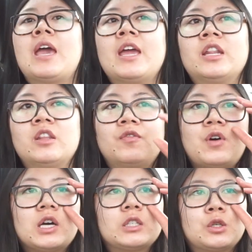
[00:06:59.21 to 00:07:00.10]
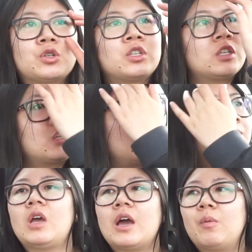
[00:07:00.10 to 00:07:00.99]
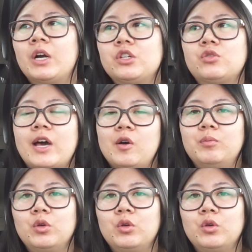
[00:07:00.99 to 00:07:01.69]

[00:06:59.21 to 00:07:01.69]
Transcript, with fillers: in the foster system. I wanted to help